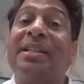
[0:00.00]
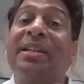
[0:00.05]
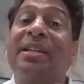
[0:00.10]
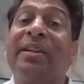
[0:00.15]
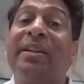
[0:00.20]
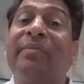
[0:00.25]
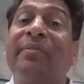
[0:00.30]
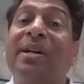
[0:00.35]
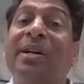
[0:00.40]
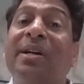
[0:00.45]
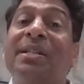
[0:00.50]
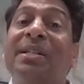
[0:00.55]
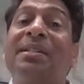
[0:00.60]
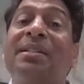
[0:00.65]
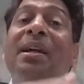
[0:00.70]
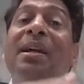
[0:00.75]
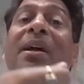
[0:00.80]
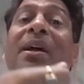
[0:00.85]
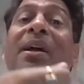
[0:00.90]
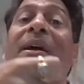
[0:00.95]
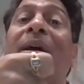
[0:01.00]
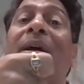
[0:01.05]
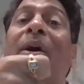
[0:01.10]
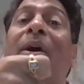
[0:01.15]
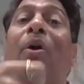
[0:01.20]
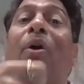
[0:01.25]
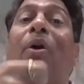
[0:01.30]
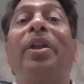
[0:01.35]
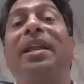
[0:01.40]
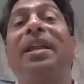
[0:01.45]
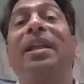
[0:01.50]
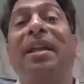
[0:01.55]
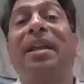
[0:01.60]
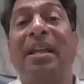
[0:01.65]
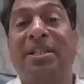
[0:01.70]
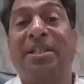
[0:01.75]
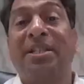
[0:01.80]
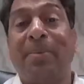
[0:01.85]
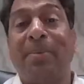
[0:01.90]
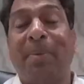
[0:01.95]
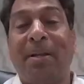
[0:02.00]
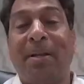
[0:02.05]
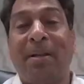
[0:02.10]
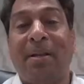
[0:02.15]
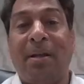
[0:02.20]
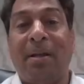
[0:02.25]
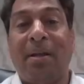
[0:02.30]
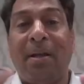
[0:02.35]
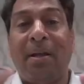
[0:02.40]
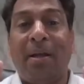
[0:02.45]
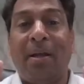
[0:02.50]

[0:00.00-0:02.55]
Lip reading: as a reverse or ineligible.